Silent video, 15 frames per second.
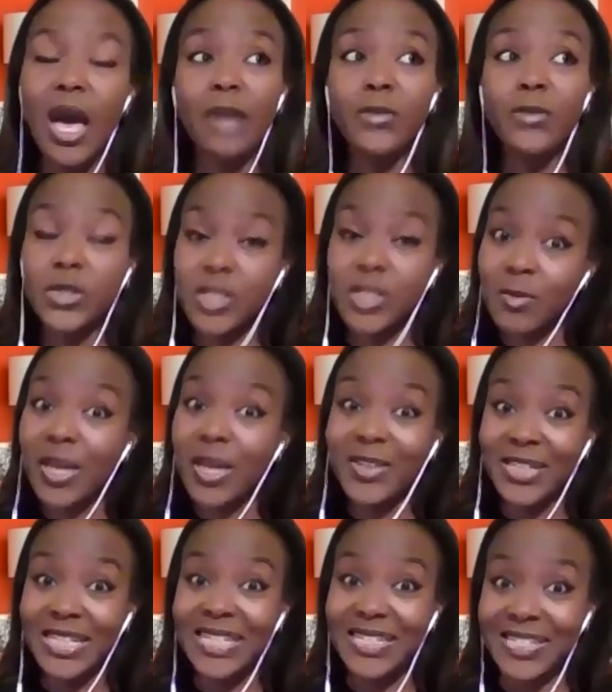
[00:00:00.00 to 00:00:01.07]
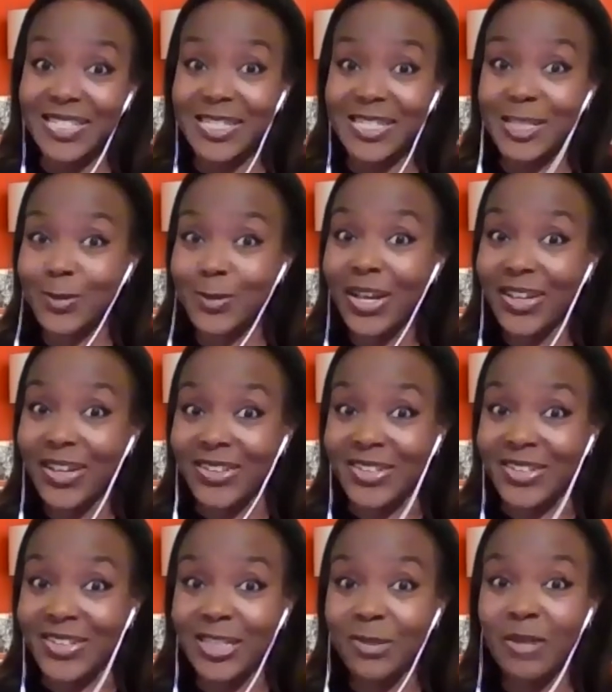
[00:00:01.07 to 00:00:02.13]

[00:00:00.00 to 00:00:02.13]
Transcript: I've looked at male leaders as well, you know,